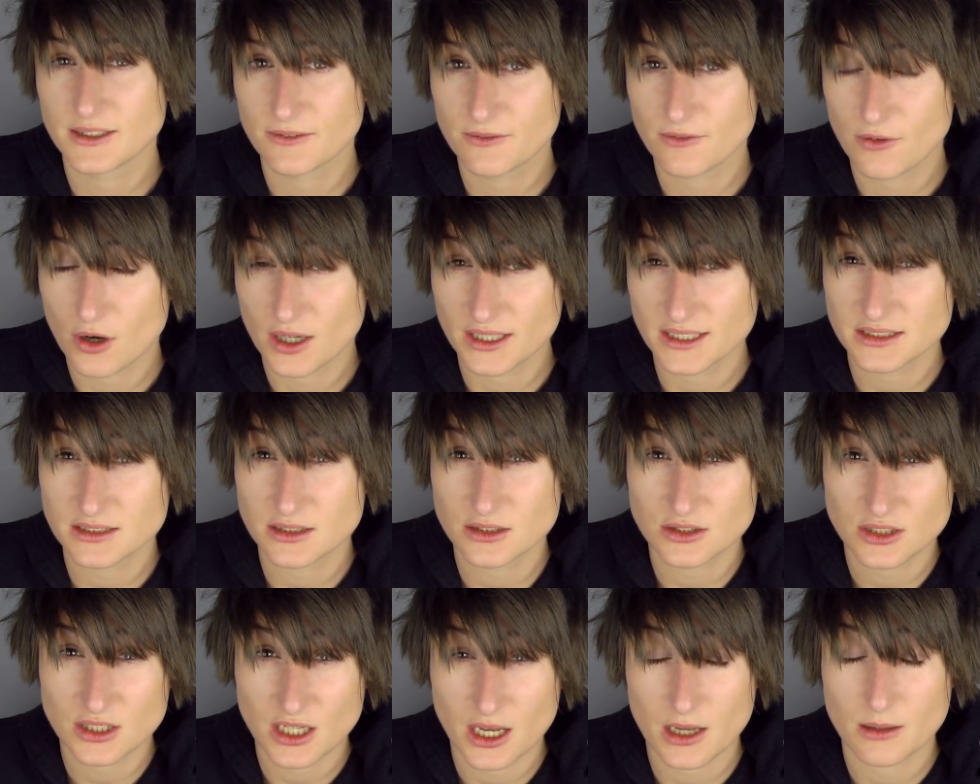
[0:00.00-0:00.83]
defines
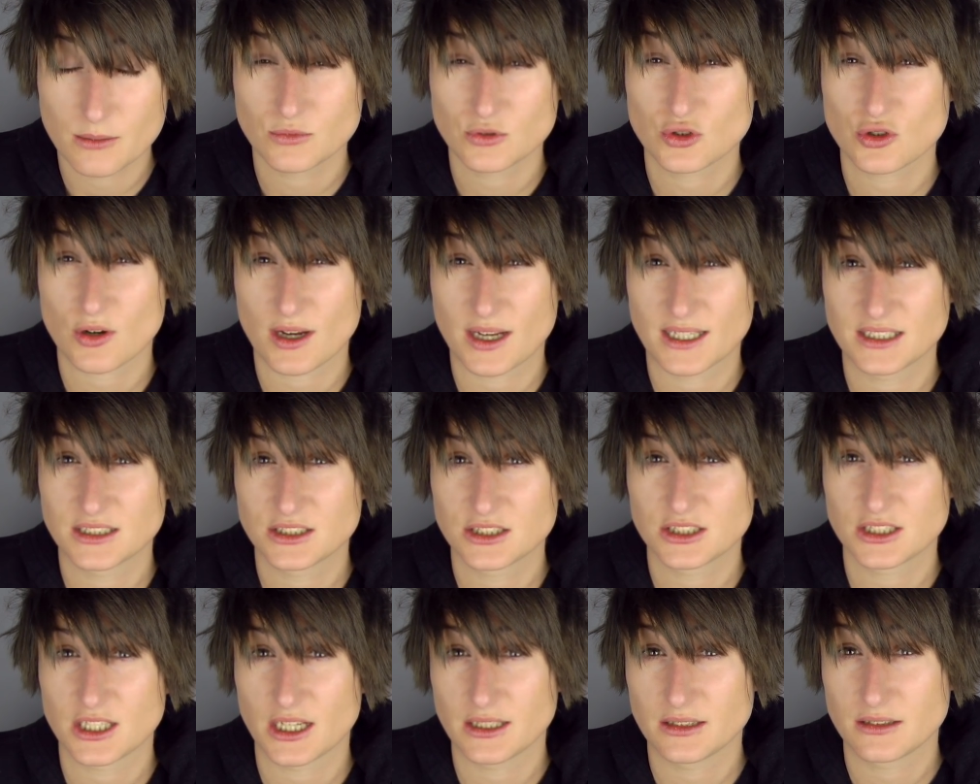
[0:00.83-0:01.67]
the term
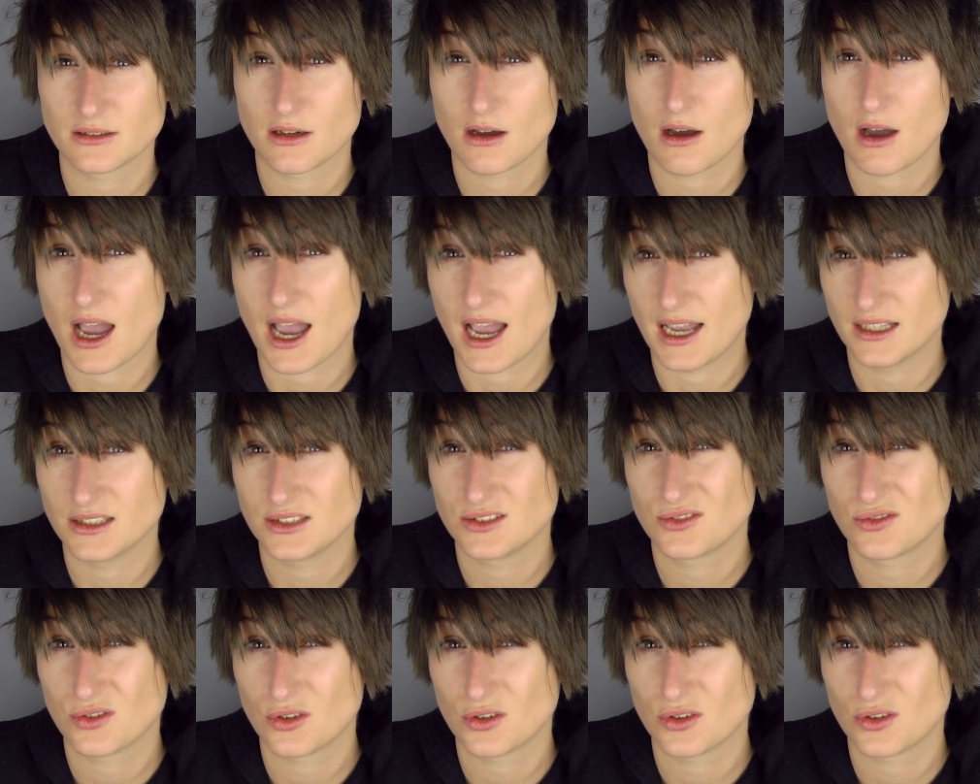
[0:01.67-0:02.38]
transgender as